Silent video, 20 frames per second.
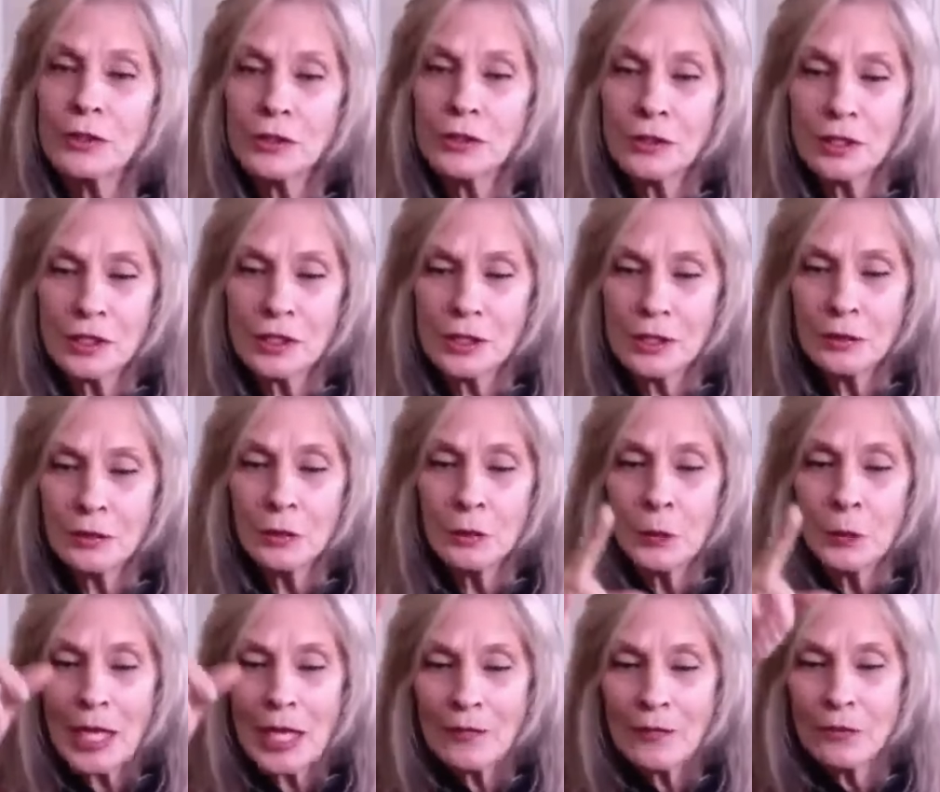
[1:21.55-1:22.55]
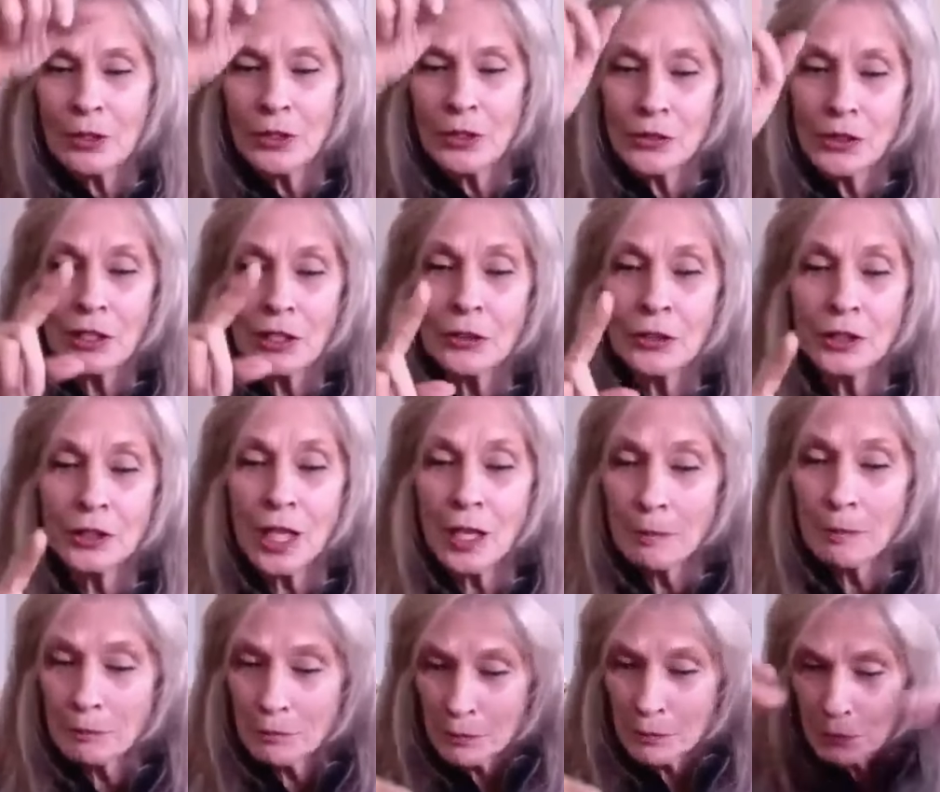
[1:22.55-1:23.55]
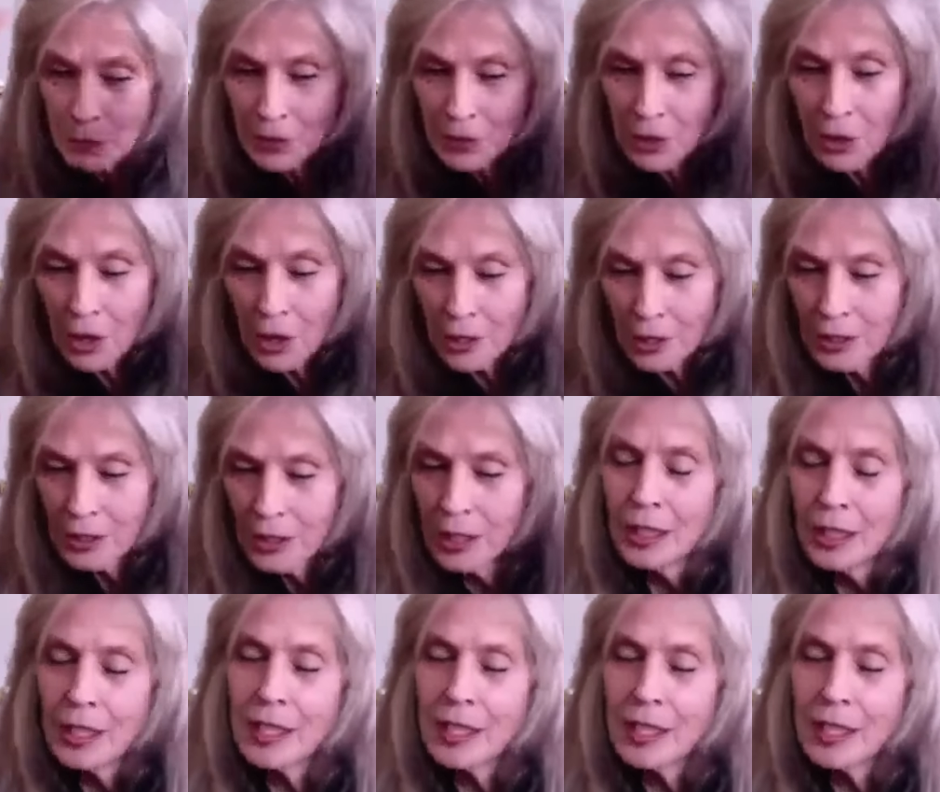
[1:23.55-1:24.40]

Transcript: So she's waiting for you. He looked up, gone.